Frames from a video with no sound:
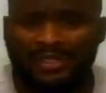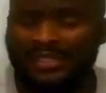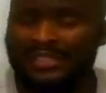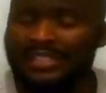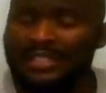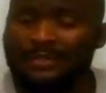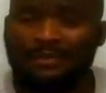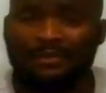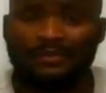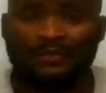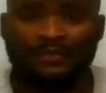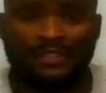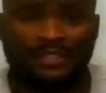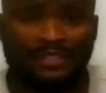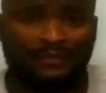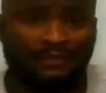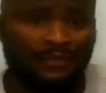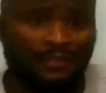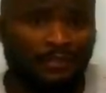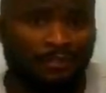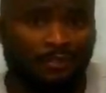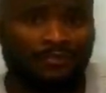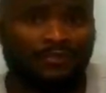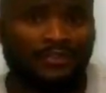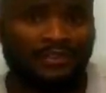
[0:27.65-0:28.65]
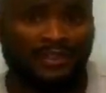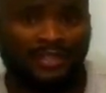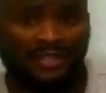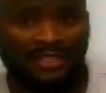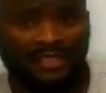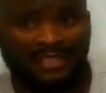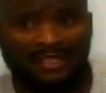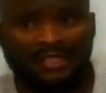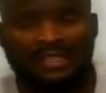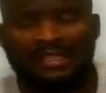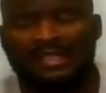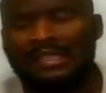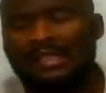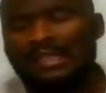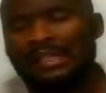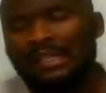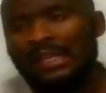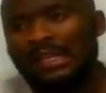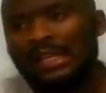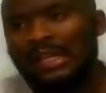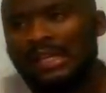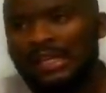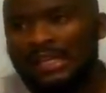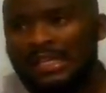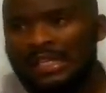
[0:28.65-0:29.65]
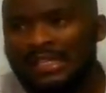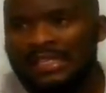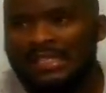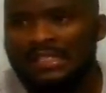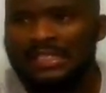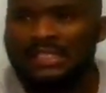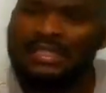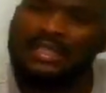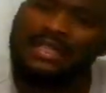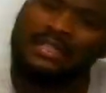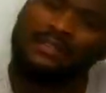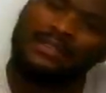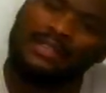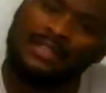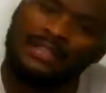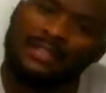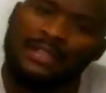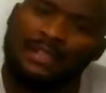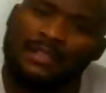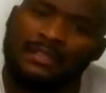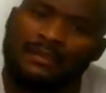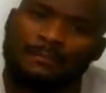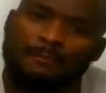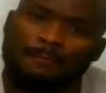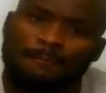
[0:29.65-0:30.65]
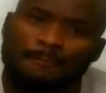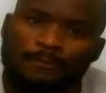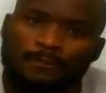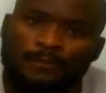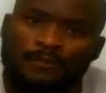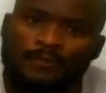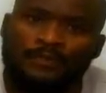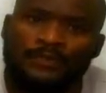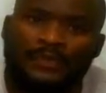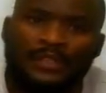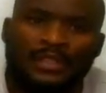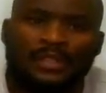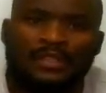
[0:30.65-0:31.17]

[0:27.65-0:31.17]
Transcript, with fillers: as our first video for the year and I was like, mm,